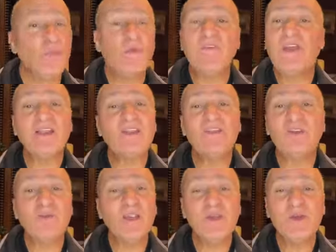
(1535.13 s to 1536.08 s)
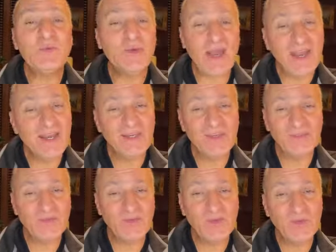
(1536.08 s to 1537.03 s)
We've got this great new
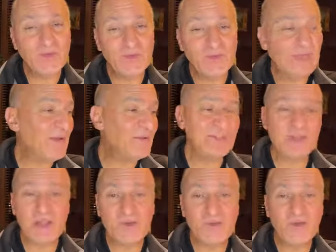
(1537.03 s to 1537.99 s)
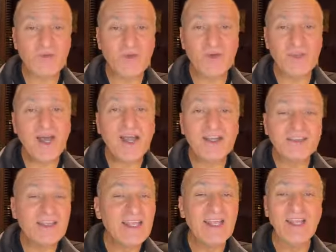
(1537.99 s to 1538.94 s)
product, what I was just talking about,
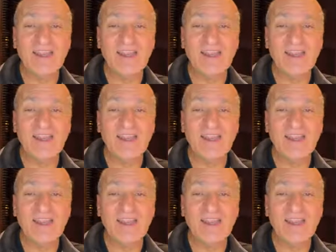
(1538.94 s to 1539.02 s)
Volux,